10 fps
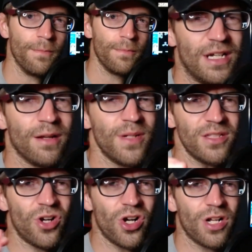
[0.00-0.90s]
And I'm not
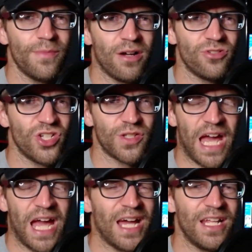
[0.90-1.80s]
talking about just
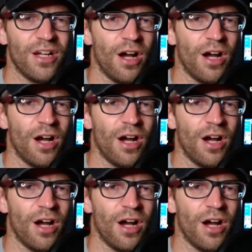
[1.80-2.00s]
adding